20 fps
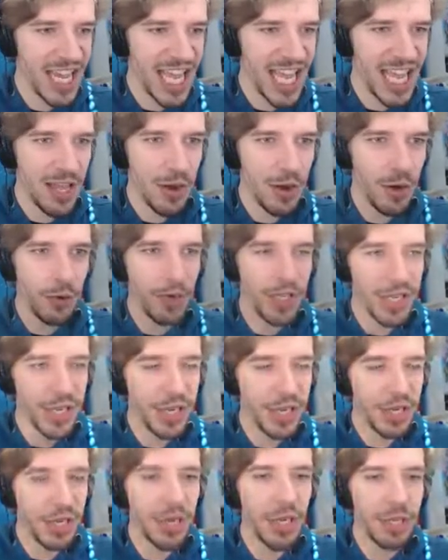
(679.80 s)
Only in
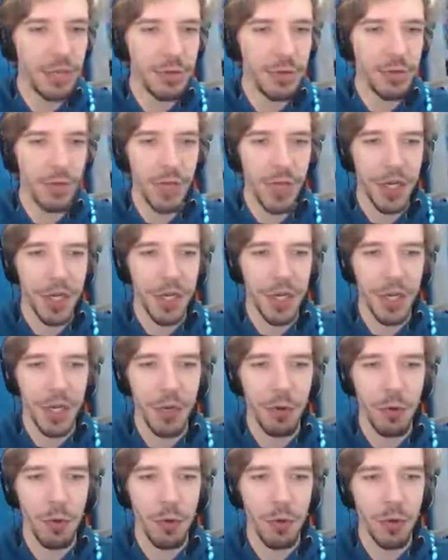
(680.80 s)
the hospital can they
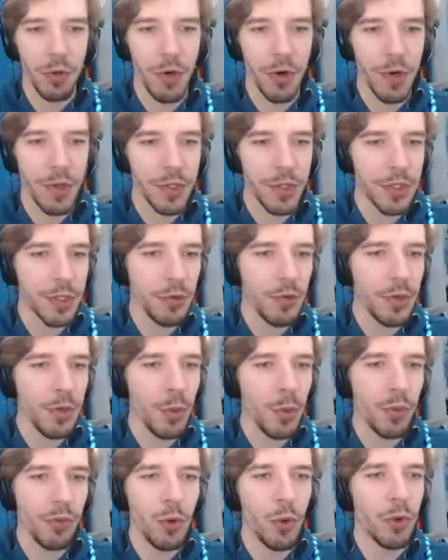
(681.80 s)
get golden hearts, and only
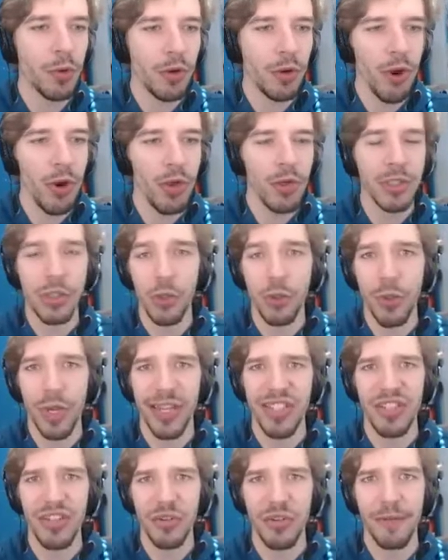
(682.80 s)
with golden hearts you can
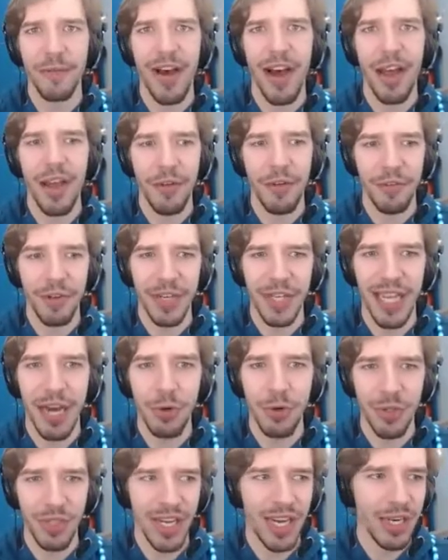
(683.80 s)
survive in the
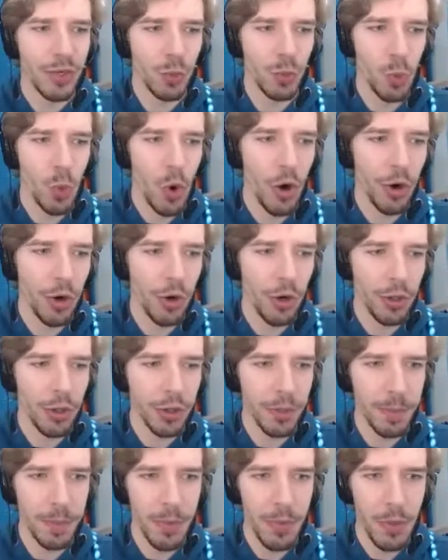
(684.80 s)
outside world.
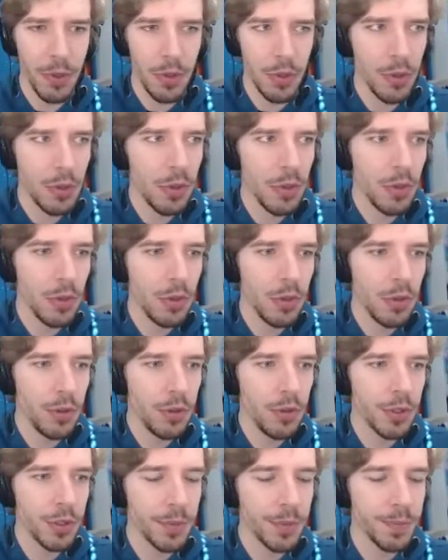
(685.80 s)

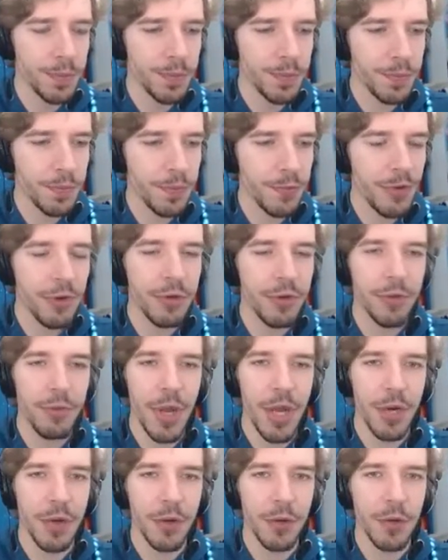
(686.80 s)
Yes. Very
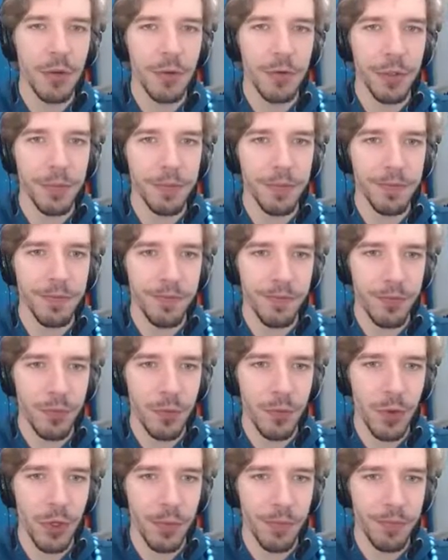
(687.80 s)
dramatic, all of it.
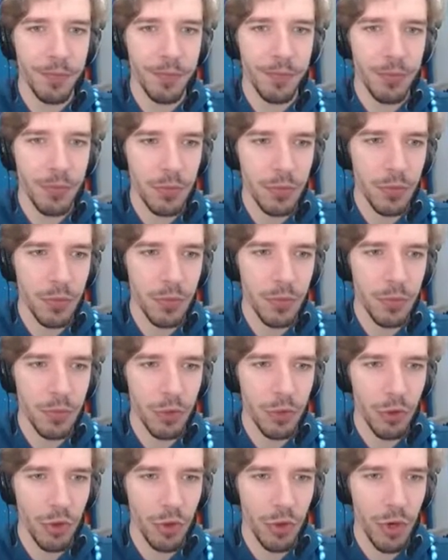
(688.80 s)
Really.
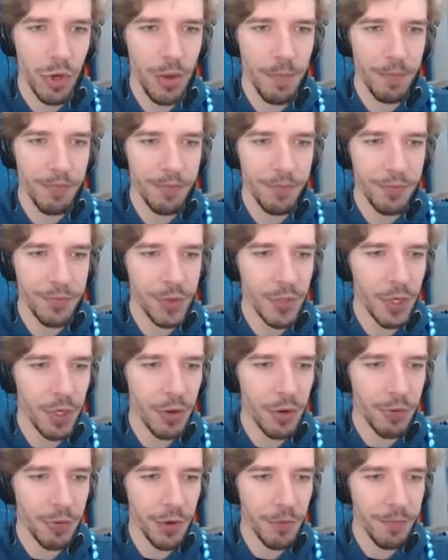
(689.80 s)
Should uh, take care
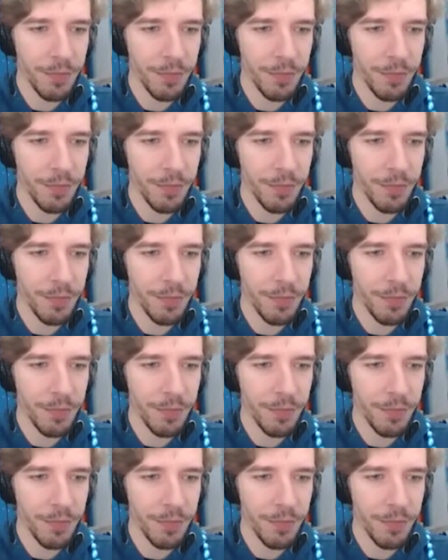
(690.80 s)
of that.